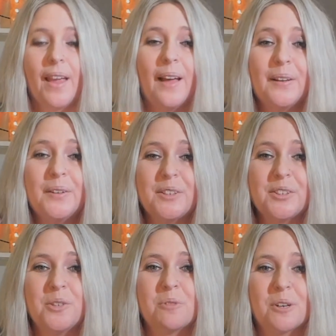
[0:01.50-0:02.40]
Hello,
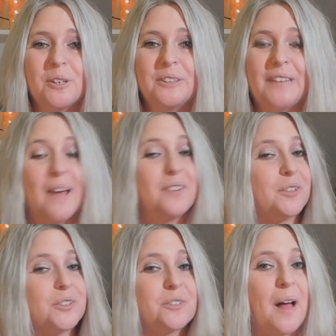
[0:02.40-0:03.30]
digital world and
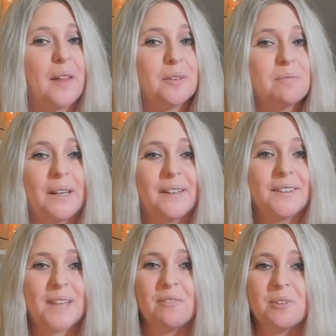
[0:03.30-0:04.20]
future Valorant
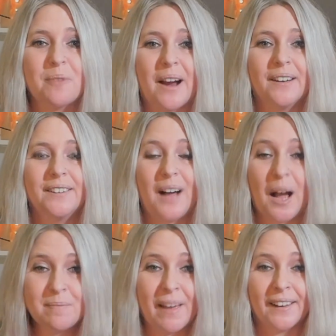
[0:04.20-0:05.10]
players everywhere.
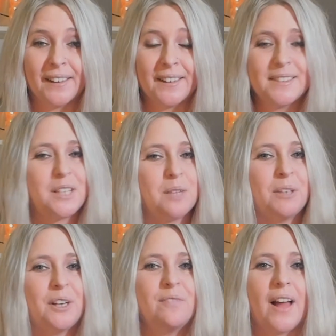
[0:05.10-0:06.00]
I'm Anna, the team
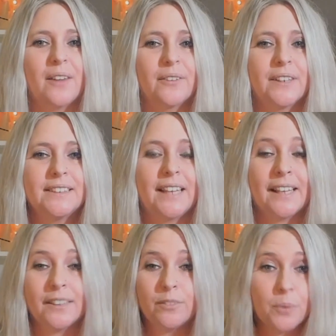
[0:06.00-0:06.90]
lead on Valorant,
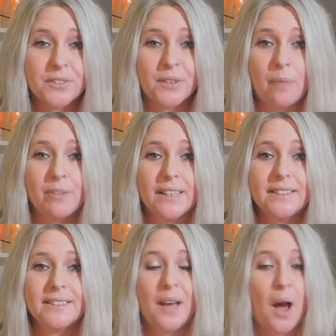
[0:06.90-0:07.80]
and if it wasn't
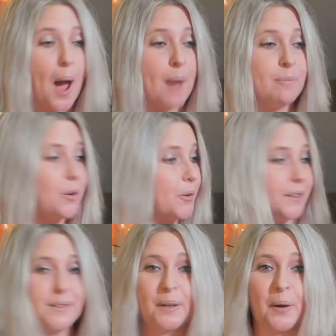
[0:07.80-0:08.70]
obvious, I'm recording
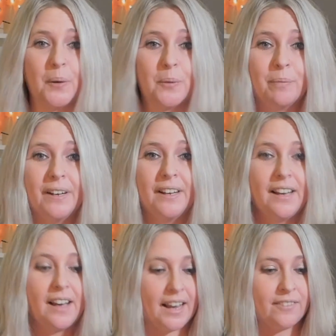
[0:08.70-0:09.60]
this at home.
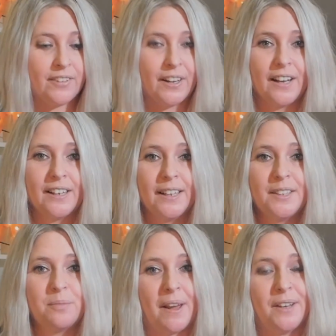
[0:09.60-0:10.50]
I even got a
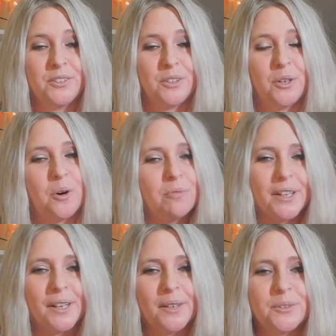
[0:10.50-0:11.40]
nice mic, so
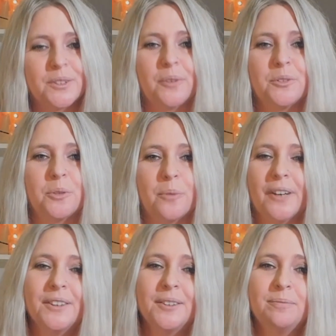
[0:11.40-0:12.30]
hopefully I don't sound too weird.